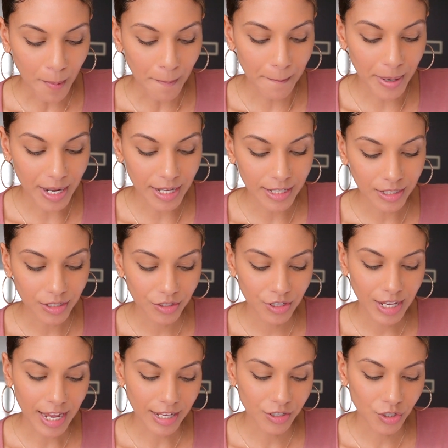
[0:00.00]
But
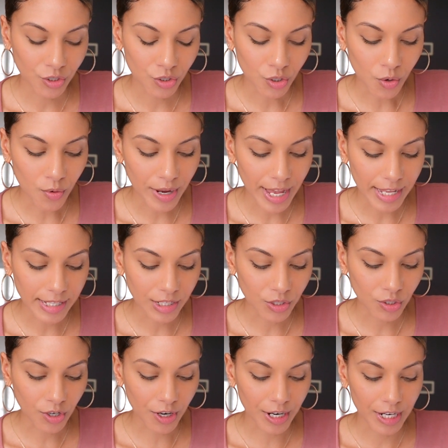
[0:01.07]
yeah, just don't get
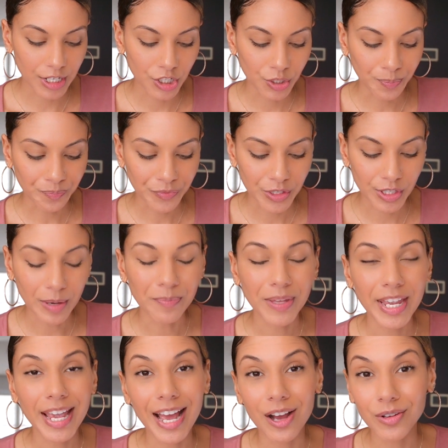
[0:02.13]
discouraged.
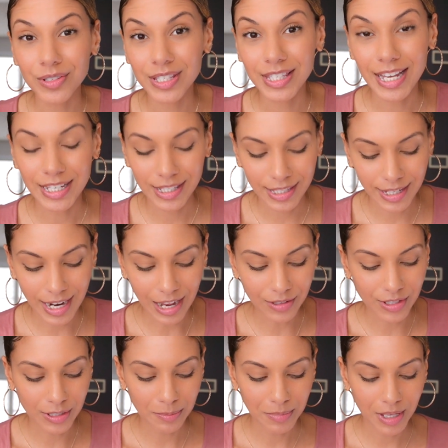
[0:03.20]
Something else that stood out
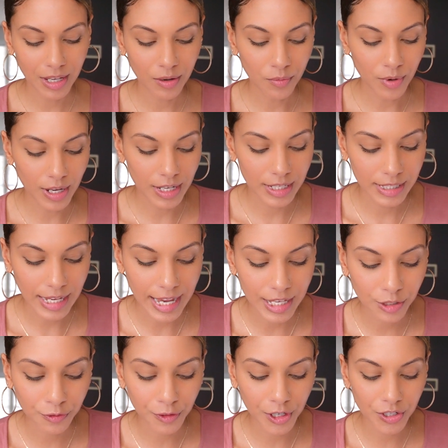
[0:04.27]
to me was
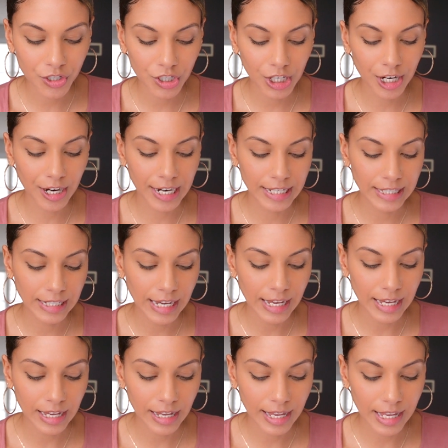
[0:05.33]
his first year in
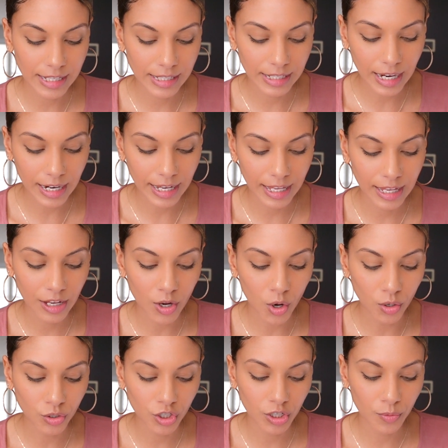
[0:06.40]
Dayton, Kentucky.
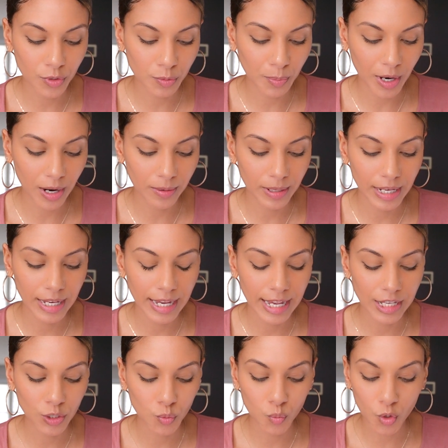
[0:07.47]
Coaching was probably
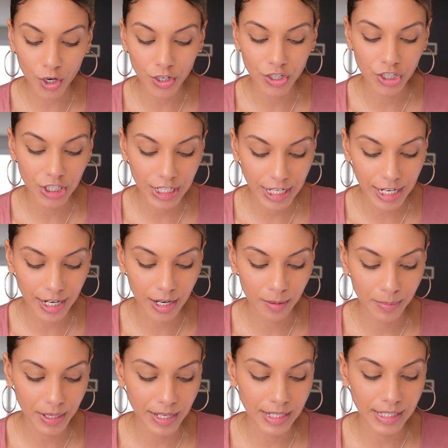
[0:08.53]
his worst year
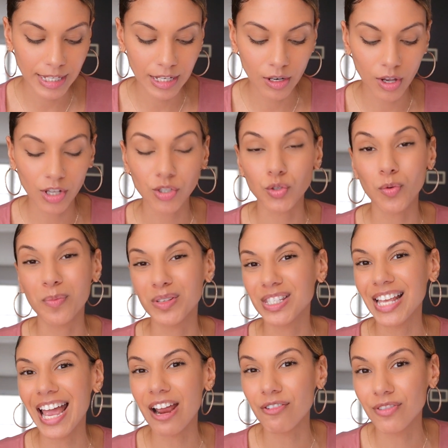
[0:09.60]
because he lost almost
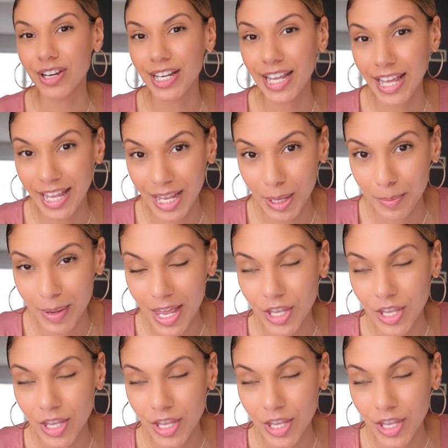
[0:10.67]
every game.